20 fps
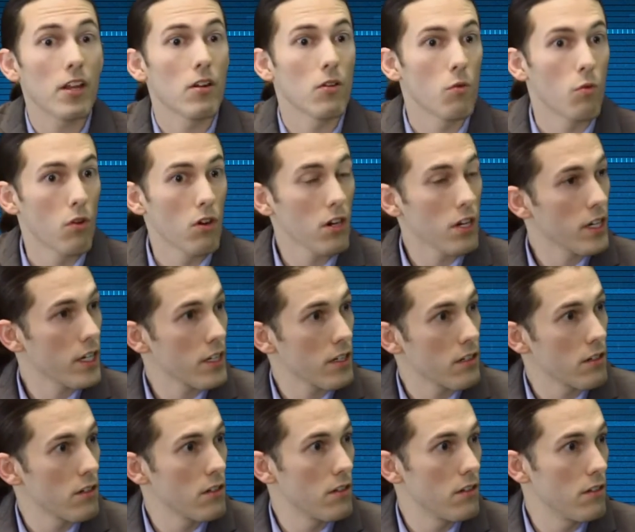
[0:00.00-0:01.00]
that are
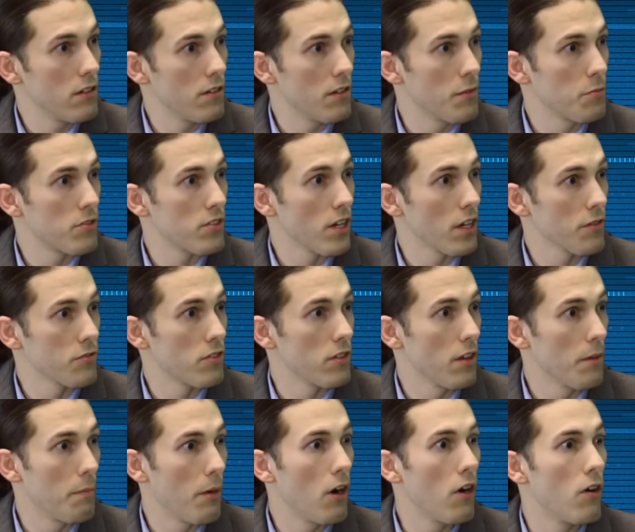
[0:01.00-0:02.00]
working themselves to
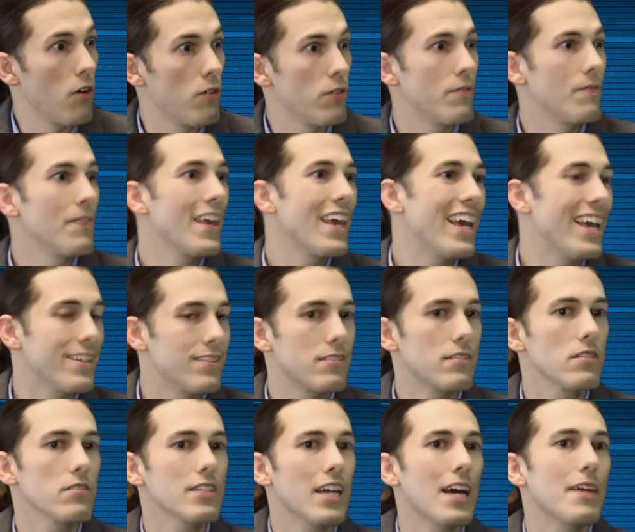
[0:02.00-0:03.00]
the bone and
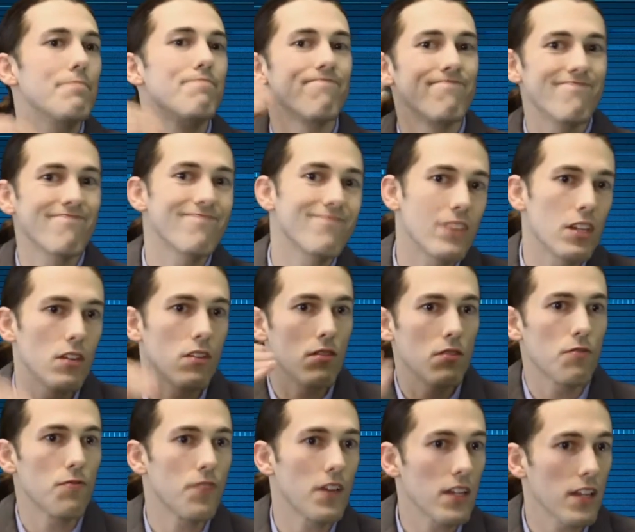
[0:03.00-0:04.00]
still not
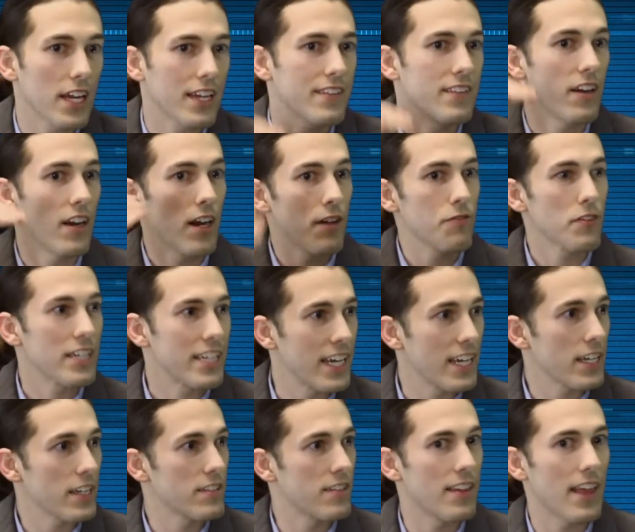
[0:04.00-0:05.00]
feel like they're ever
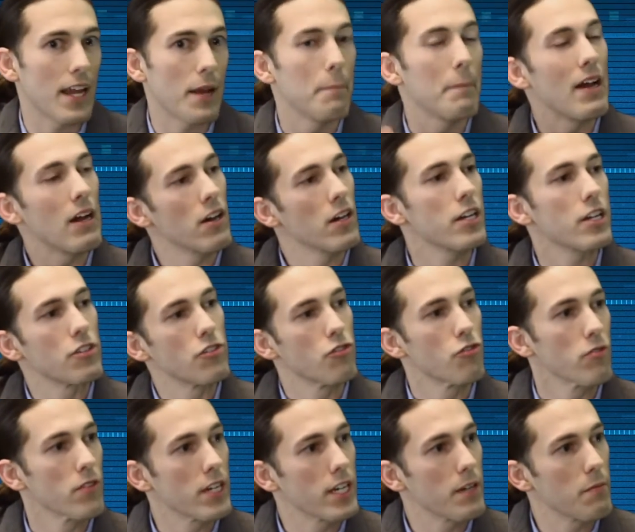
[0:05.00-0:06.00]
getting to that American
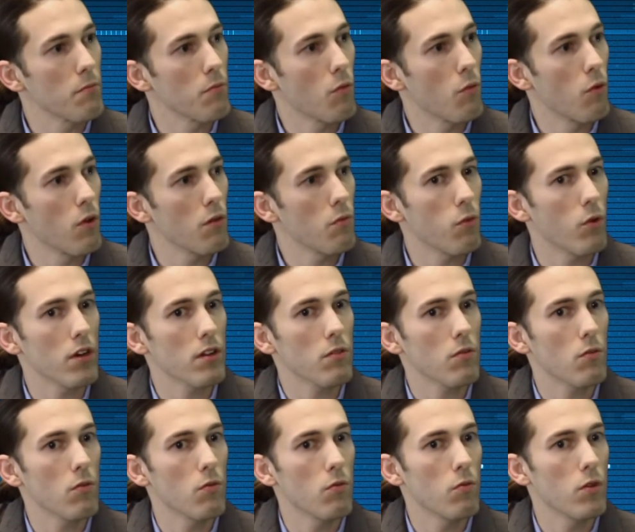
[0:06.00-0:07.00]
dream?
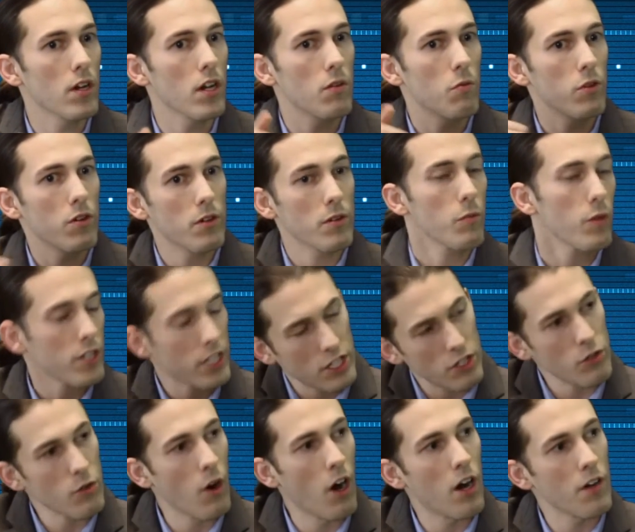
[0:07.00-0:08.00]
What
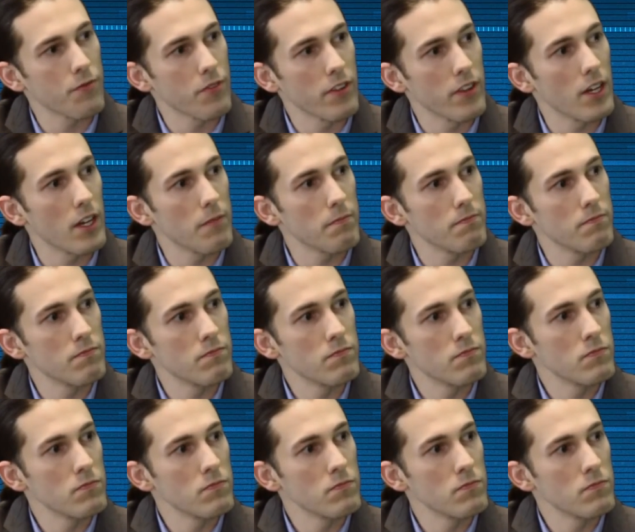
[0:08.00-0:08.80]
can you offer them?